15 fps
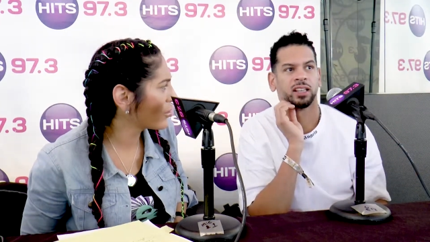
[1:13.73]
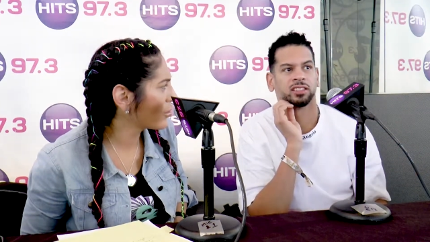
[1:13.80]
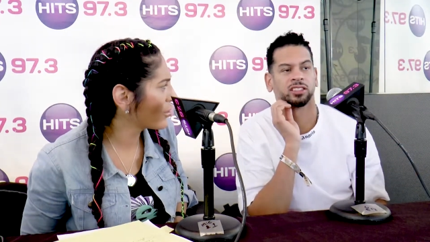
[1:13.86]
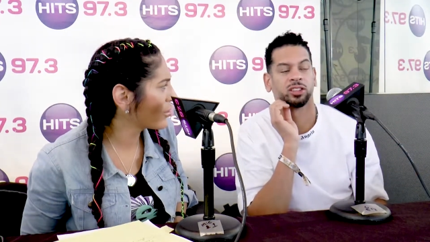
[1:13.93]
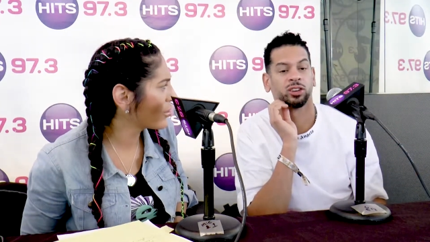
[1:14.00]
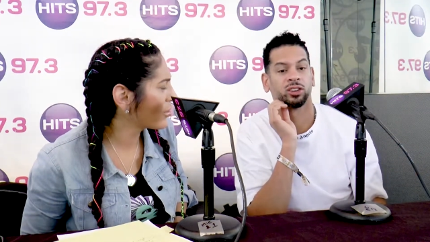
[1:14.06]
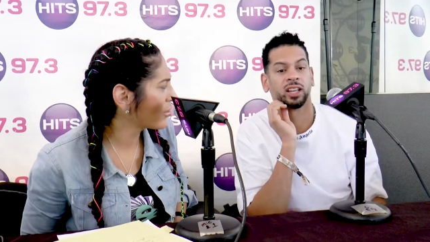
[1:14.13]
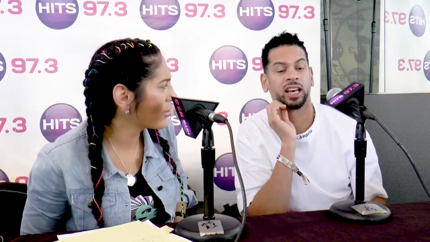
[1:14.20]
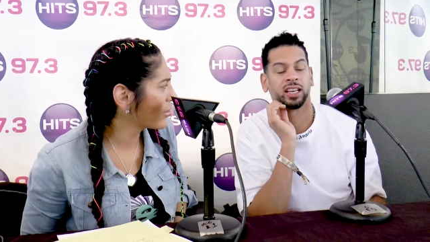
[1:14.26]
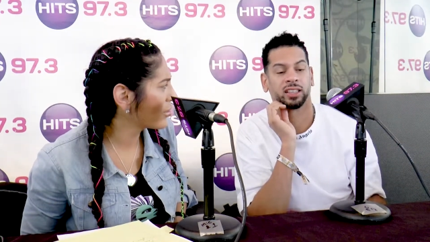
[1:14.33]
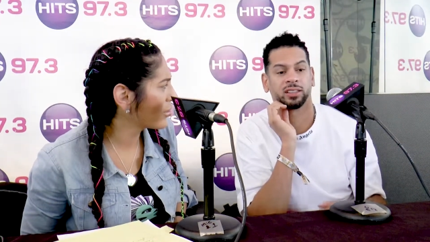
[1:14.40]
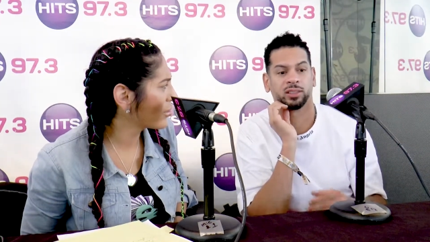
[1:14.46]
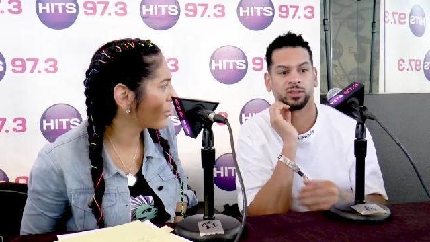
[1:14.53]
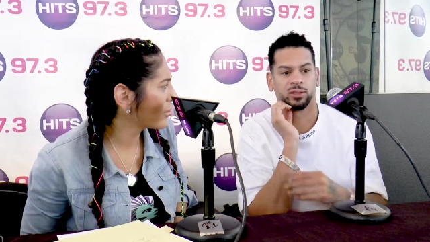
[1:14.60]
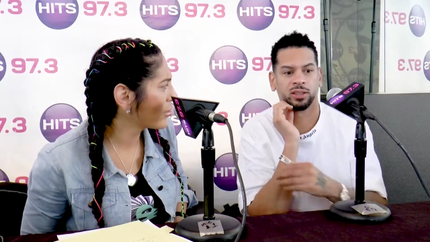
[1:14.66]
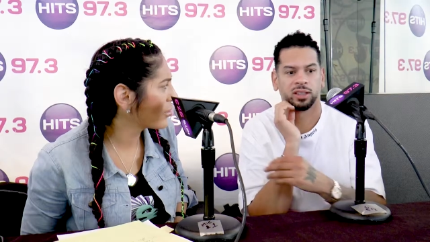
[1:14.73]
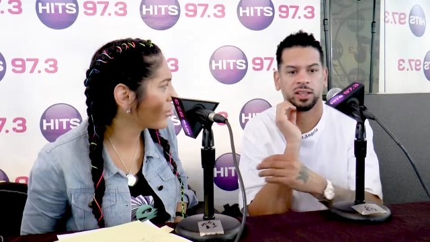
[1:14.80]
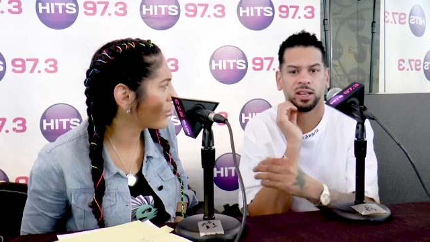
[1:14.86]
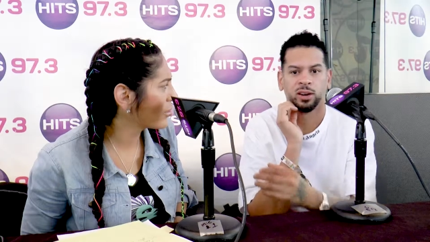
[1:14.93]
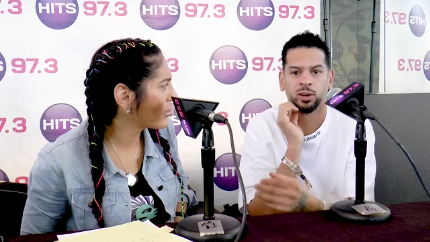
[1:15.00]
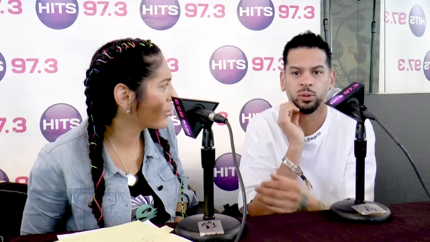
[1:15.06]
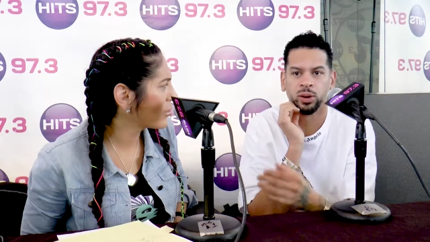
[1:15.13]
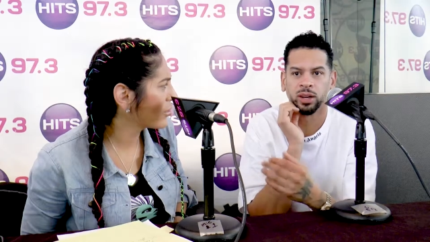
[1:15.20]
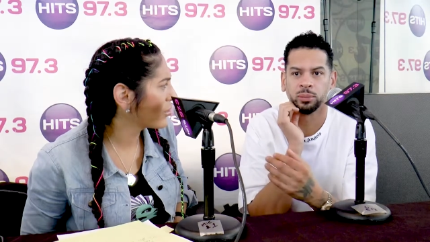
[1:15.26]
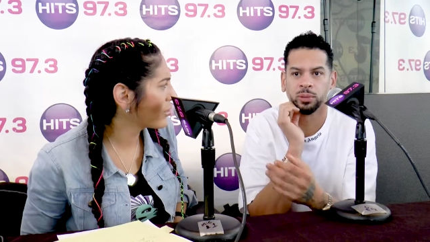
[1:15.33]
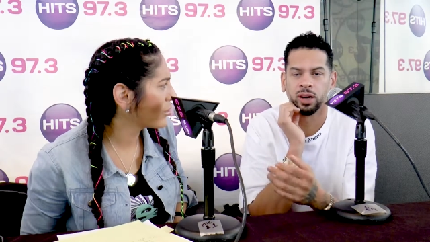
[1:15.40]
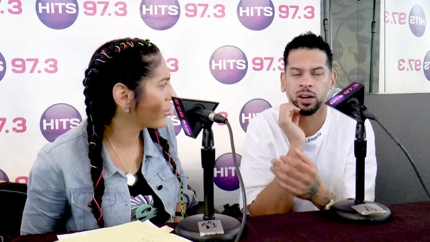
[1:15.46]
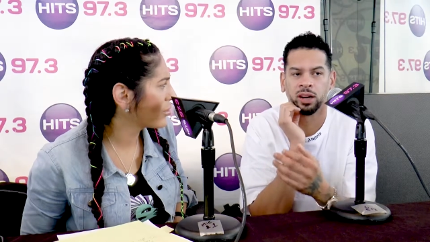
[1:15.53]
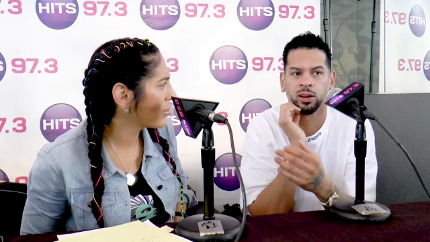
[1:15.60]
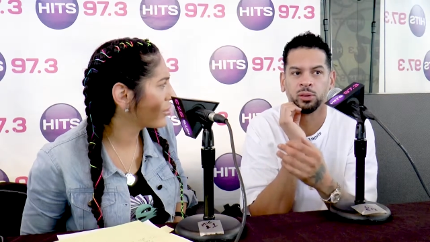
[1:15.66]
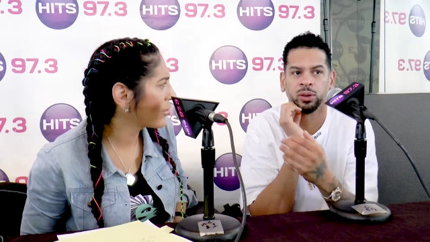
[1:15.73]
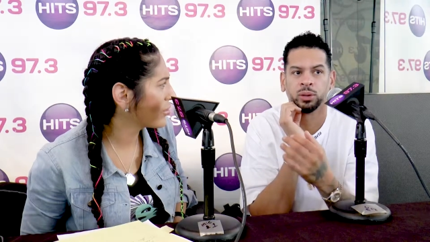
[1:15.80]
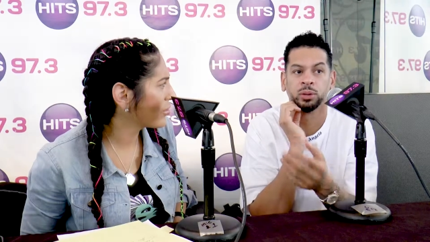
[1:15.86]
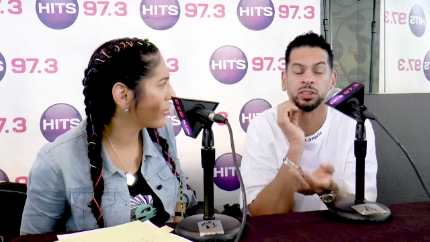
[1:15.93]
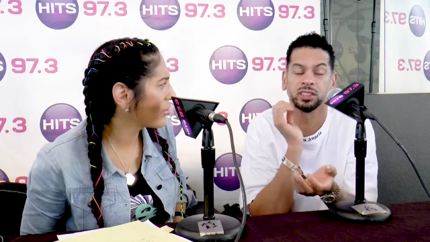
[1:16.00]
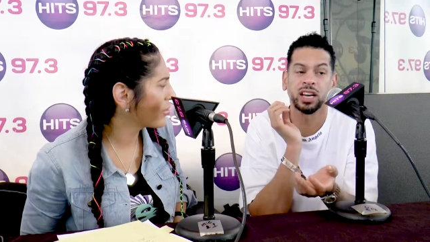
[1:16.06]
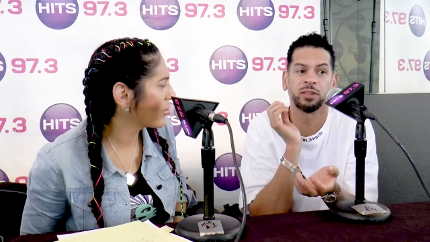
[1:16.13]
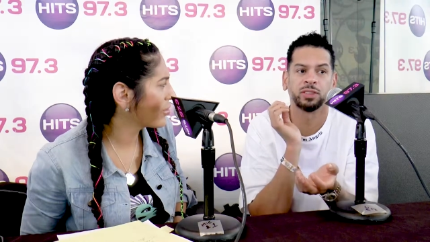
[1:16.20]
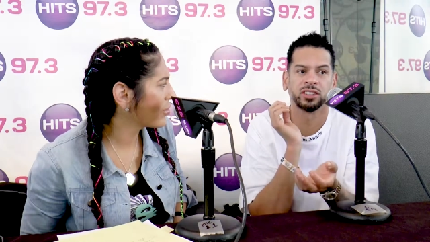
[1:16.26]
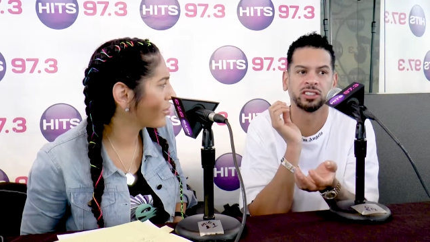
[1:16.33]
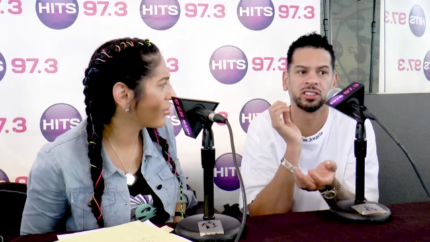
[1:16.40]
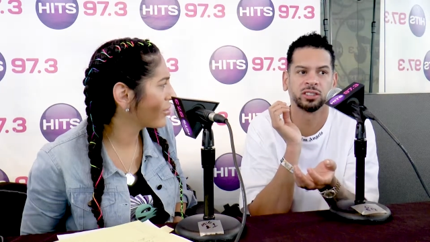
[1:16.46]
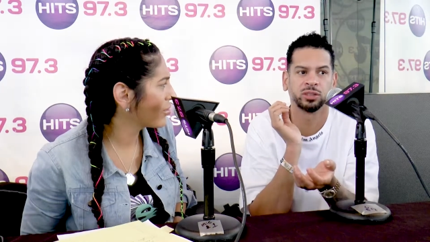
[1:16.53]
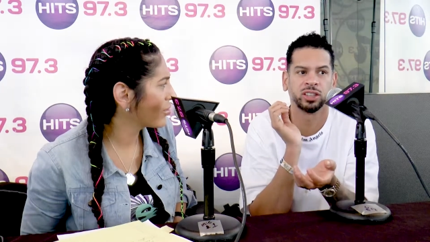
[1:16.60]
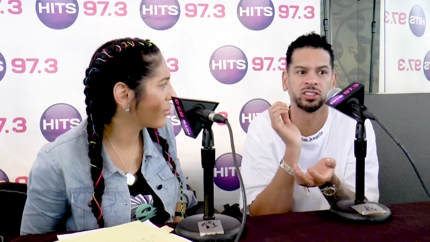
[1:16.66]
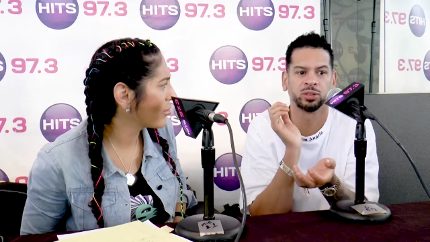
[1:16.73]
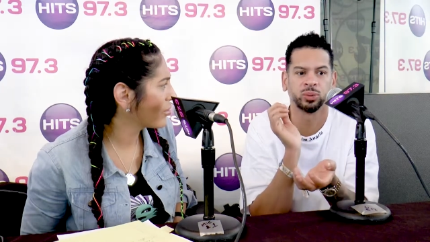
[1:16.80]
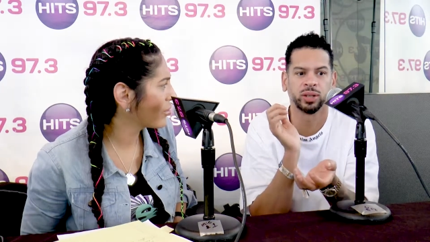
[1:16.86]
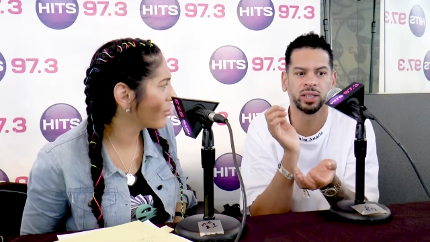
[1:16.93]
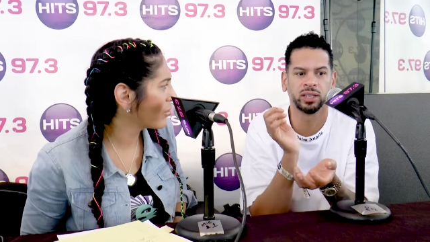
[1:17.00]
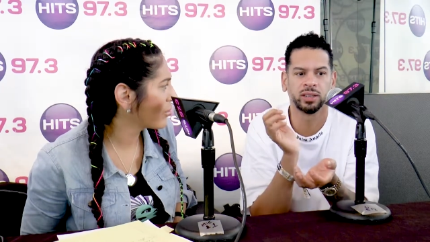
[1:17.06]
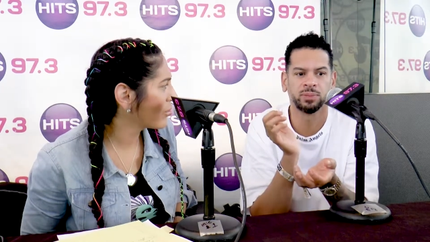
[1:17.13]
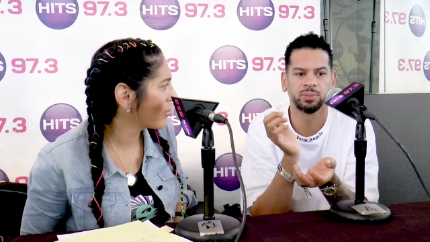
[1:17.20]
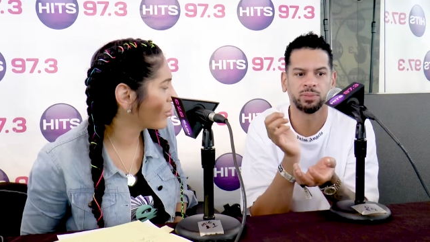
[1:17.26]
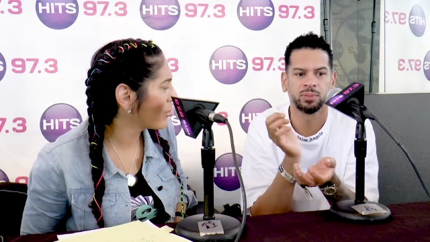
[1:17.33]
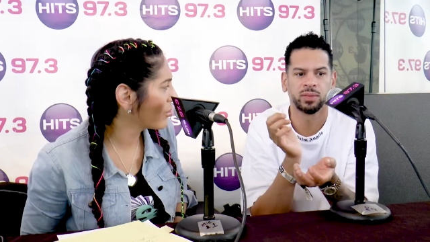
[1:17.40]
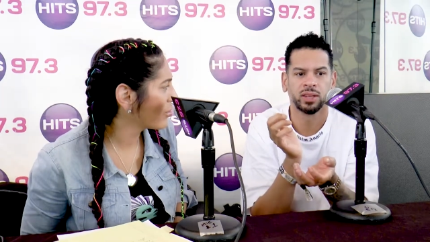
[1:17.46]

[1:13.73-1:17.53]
Speaker 1: so like when I'm uh, when a music conference is when